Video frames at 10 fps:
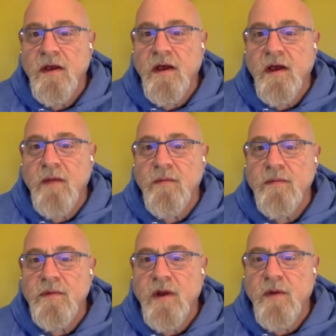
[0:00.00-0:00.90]
Um,
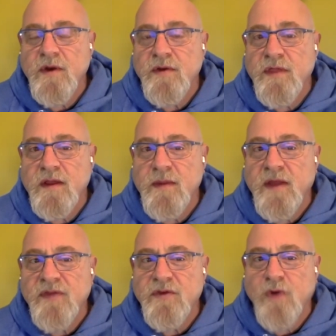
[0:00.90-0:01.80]
you know, when you think
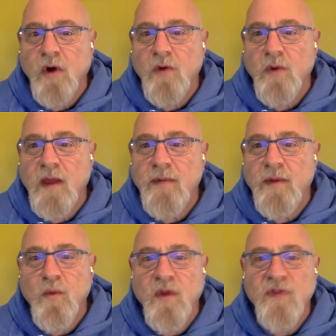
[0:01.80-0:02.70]
about the dark web
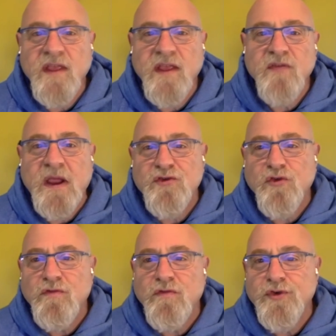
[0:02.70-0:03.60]
and what the
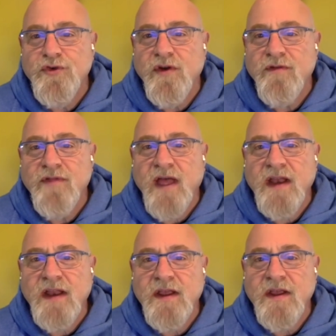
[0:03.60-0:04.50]
spatial version of
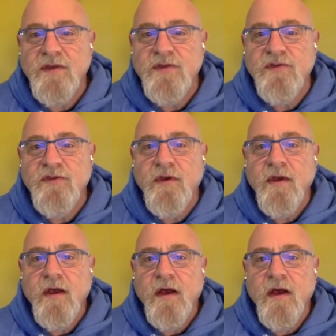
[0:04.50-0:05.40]
that is,
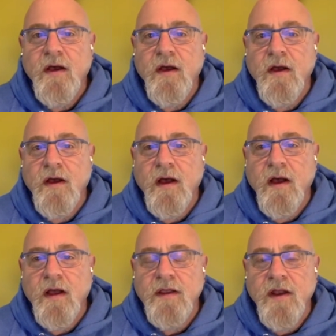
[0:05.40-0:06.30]
oh,
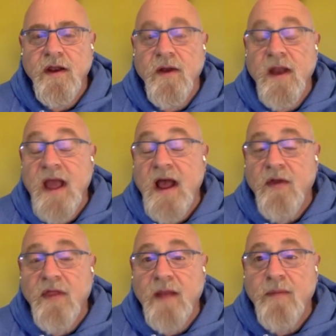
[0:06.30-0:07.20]
uh, you know, and how
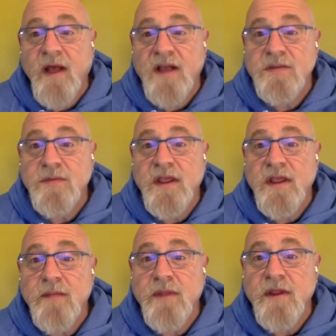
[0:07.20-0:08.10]
that possibly
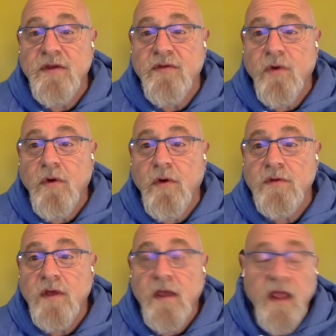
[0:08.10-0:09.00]
be controlled.
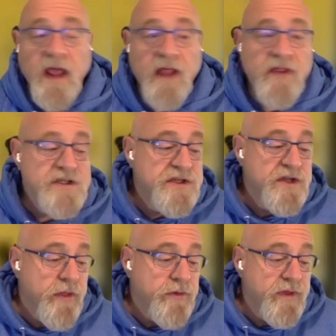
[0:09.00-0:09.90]
And this is
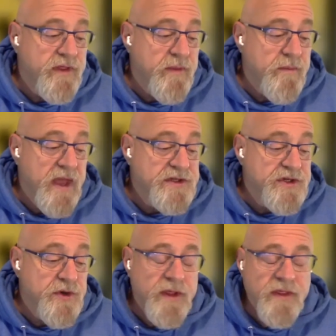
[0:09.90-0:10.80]
another thing that Meta's
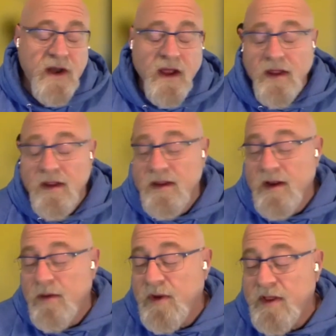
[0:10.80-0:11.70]
doing that I, you
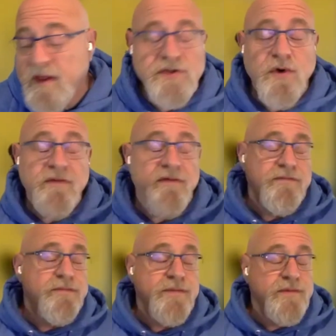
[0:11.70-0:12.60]
know, really sort of
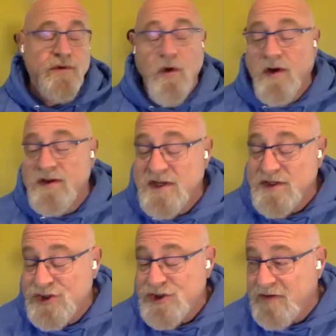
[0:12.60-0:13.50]
caused a
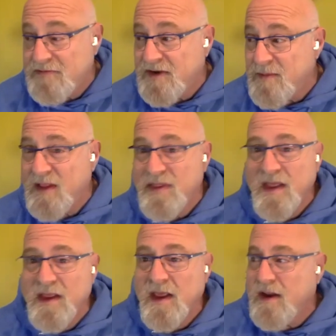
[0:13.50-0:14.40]
shift in my
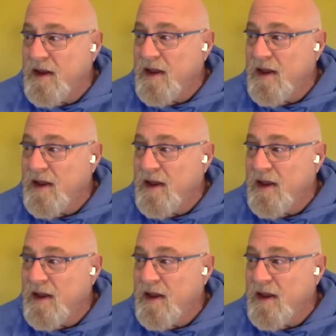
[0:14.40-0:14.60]
thinking.